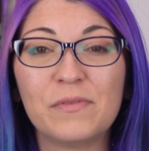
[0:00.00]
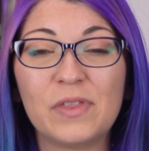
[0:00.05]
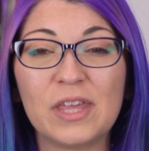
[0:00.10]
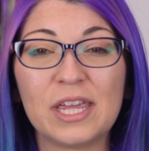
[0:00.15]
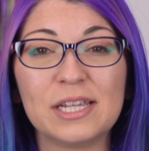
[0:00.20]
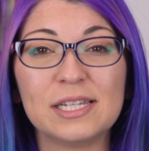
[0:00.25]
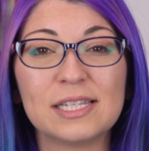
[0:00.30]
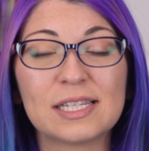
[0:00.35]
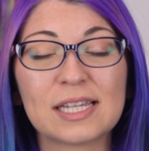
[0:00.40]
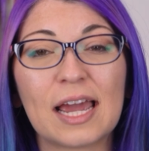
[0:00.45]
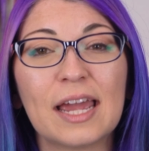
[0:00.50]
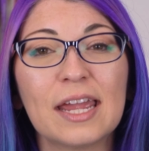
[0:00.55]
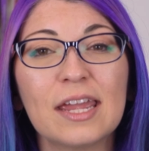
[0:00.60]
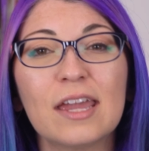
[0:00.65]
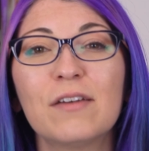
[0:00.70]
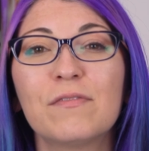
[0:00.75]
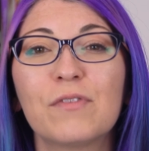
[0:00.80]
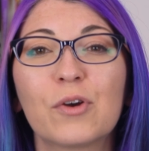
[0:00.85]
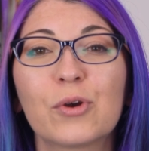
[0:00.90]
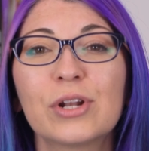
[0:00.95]
of these I
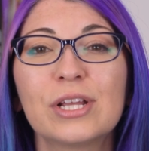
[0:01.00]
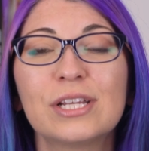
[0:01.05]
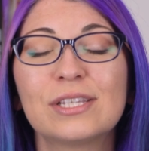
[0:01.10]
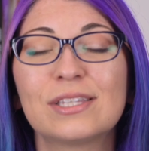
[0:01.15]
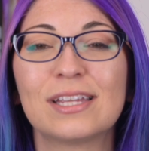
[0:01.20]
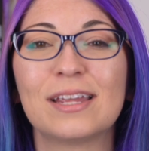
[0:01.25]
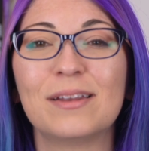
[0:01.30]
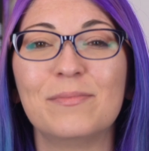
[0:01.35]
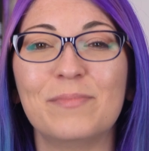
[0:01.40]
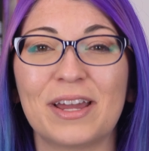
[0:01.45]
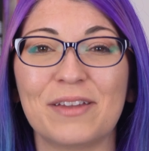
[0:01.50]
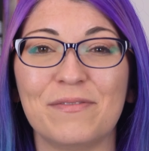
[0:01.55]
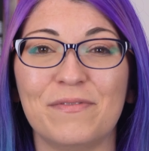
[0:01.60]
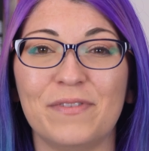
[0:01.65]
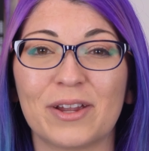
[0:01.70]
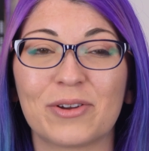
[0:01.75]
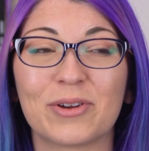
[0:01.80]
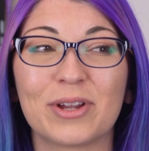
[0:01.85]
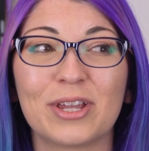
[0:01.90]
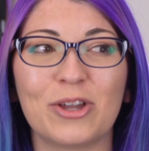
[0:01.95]
have already seen my
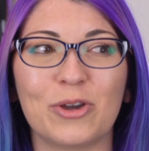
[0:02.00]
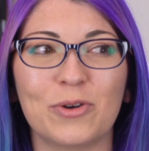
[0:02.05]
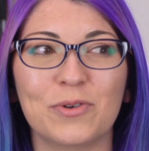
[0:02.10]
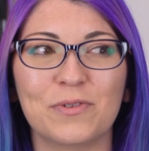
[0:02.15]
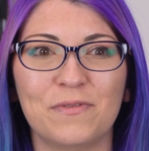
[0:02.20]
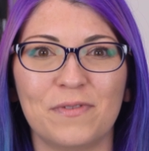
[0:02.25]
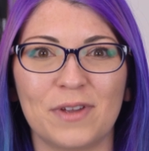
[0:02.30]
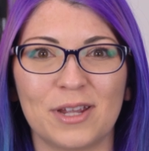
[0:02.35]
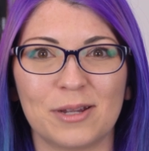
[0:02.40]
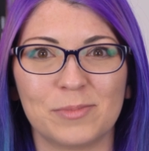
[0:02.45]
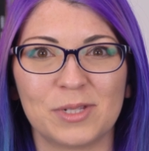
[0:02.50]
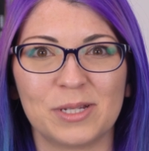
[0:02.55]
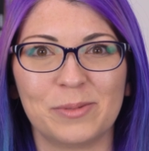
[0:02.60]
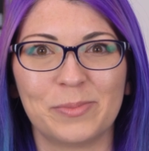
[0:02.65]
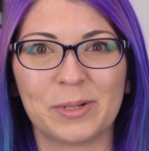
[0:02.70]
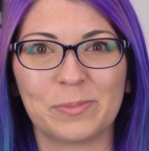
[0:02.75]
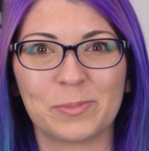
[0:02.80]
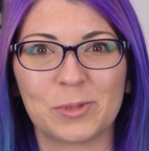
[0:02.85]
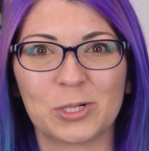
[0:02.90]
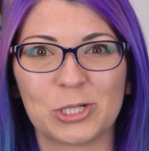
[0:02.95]
very own family
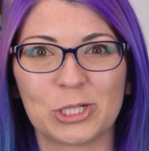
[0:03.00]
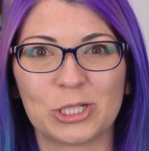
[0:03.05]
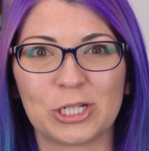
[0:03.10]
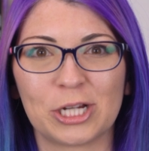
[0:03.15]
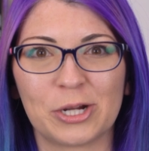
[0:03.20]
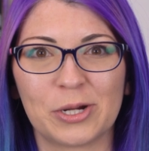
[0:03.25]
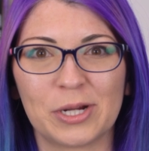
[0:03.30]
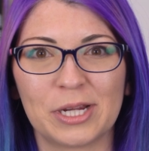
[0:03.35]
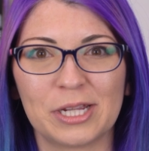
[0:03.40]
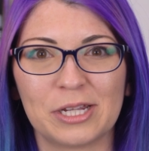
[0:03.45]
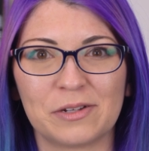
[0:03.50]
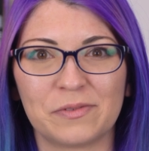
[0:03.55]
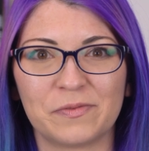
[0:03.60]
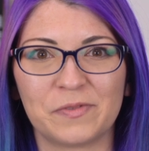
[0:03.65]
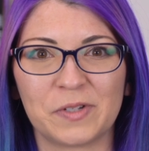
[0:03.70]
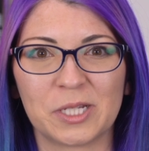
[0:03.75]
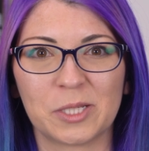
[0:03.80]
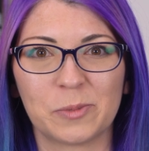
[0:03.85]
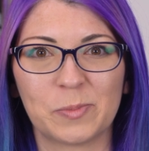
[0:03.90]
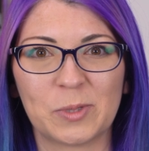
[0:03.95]
member sharing on
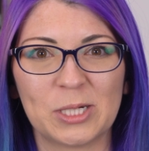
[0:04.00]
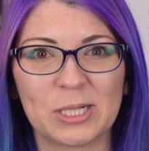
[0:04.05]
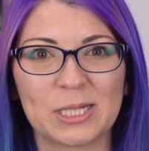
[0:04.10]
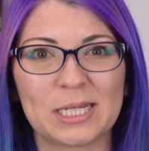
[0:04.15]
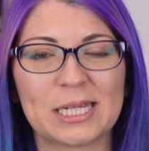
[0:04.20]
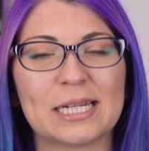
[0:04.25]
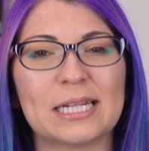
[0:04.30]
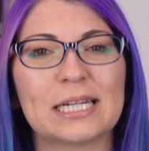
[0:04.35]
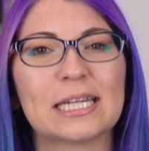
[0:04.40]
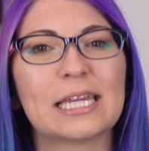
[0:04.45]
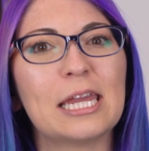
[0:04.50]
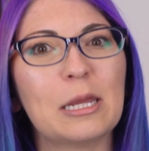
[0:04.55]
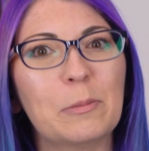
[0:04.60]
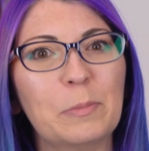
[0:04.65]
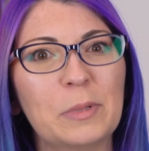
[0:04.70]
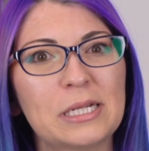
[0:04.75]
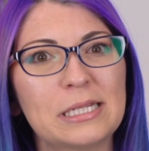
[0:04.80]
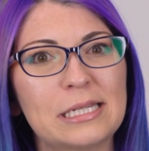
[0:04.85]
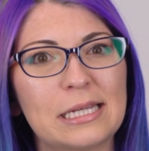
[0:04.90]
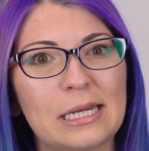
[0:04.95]
Facebook, and I keep
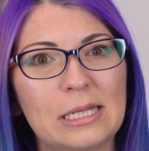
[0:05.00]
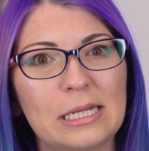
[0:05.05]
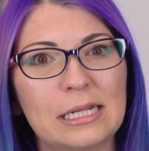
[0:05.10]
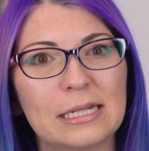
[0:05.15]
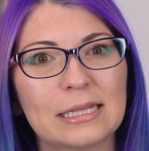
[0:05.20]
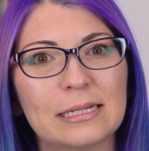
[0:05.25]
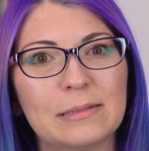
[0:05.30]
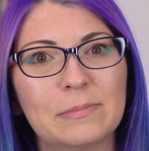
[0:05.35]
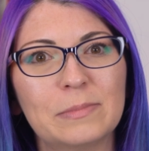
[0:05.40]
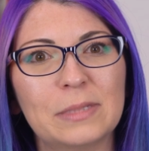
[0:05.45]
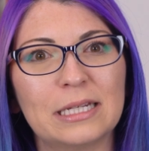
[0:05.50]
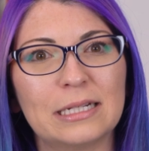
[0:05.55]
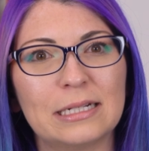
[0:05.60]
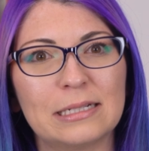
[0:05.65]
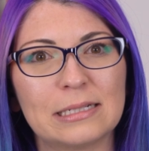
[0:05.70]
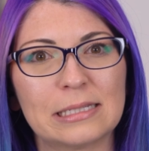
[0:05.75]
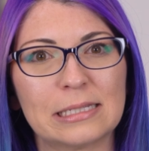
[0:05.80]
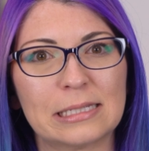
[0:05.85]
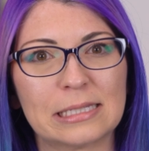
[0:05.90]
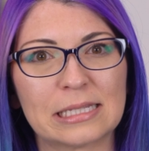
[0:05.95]
on telling them that
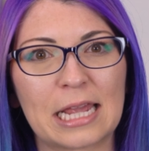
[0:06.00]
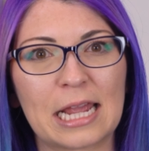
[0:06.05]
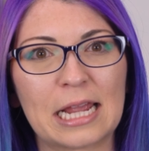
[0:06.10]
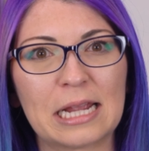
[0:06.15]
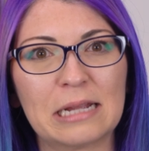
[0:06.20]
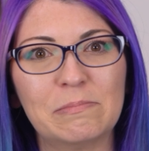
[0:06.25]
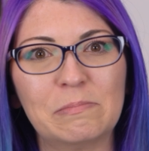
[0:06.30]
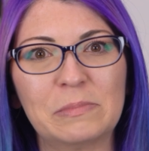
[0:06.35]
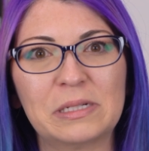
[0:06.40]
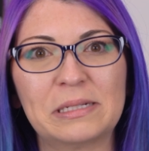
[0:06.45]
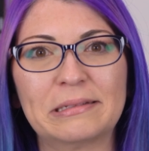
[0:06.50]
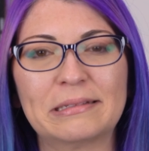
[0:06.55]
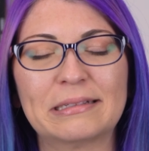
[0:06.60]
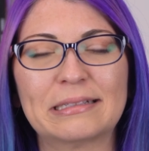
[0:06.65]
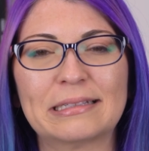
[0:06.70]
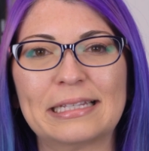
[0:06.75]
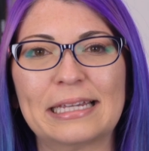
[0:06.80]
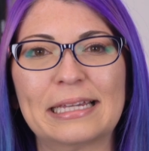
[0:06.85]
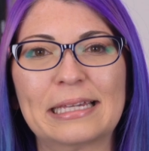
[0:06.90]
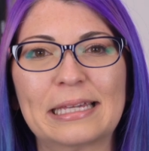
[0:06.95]
it's a scam, but
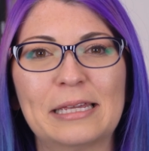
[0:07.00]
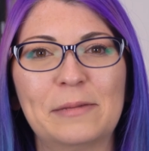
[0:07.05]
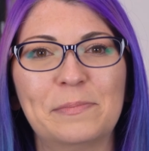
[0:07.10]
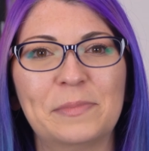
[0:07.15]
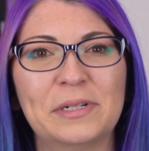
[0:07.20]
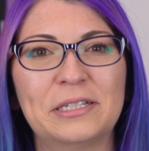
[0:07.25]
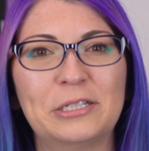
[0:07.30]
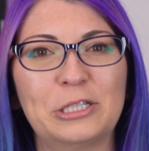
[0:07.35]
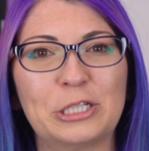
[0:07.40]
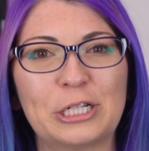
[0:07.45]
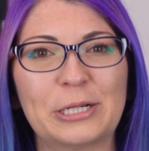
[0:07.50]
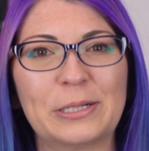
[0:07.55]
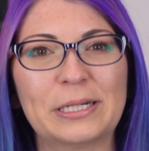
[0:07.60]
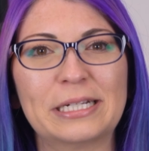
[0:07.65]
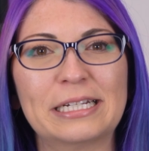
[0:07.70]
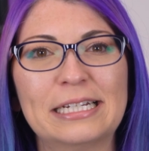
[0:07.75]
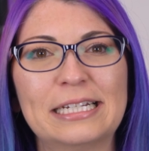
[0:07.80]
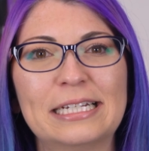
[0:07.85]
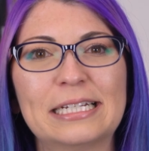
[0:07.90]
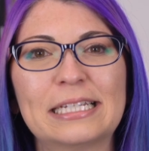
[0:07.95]
they keep on sharing
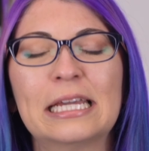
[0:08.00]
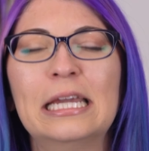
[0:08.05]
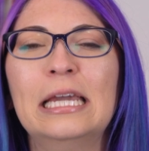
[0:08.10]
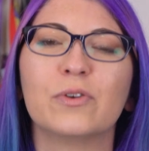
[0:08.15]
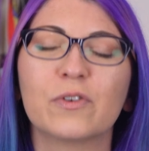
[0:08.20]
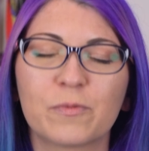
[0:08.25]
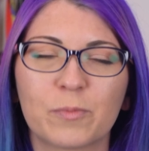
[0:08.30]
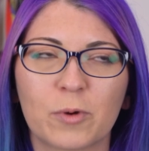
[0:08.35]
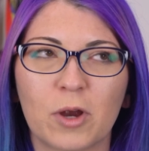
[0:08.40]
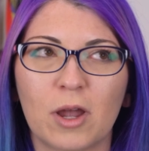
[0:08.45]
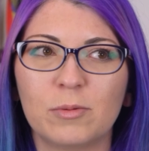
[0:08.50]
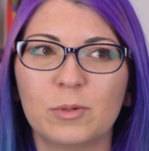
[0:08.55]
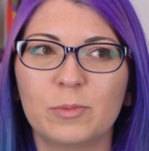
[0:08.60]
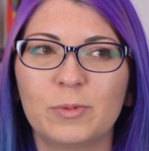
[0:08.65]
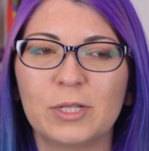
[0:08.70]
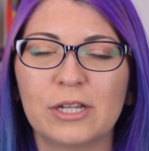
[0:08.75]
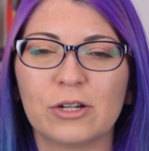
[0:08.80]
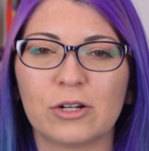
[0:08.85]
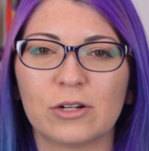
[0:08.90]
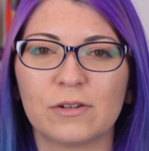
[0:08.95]
it. You have
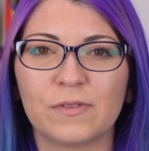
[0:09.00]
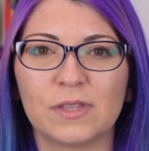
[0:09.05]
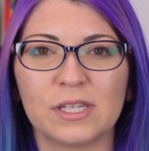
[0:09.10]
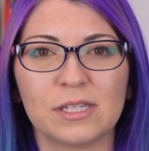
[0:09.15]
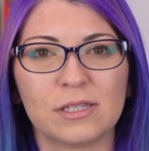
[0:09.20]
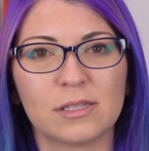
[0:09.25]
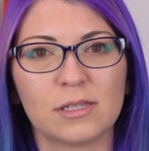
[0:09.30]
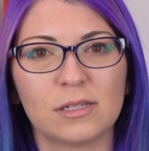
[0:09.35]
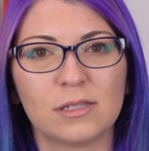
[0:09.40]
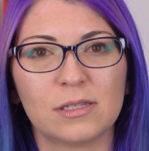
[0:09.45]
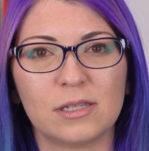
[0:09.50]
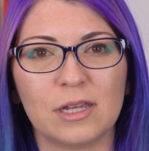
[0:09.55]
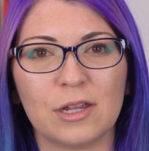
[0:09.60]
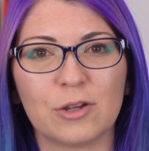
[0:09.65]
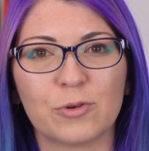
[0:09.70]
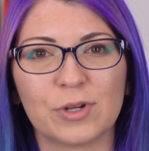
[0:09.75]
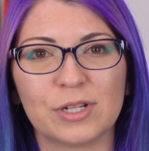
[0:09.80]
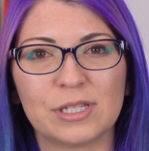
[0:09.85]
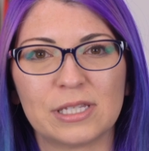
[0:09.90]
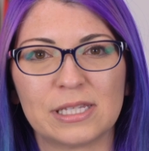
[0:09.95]
probably heard of this
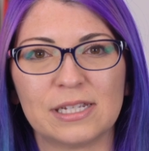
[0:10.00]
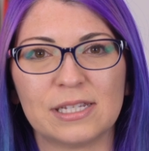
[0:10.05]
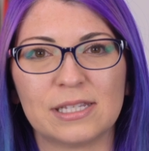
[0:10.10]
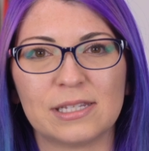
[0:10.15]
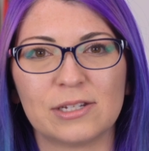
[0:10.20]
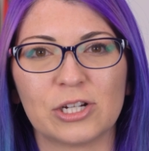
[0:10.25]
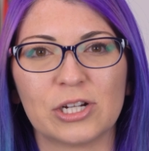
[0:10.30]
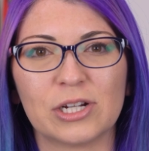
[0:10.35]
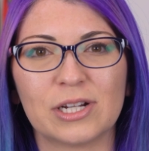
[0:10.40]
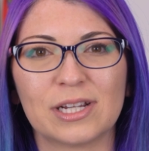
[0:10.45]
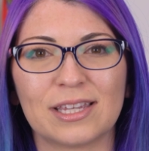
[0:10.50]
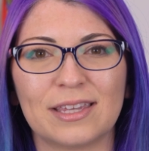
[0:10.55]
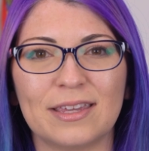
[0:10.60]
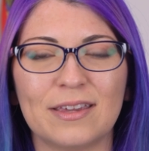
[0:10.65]
secret sister